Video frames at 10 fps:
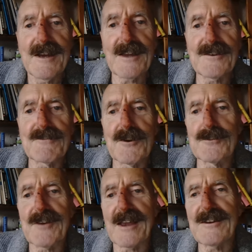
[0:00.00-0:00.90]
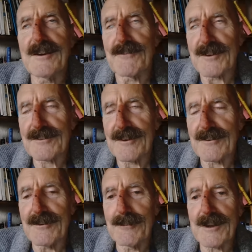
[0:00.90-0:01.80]
and of course, any of us
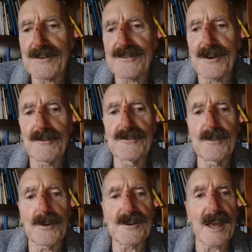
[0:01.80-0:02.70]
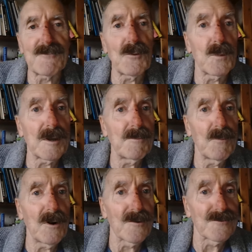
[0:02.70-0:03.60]
can call ourselves whatever we
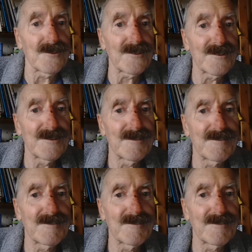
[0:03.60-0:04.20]
want.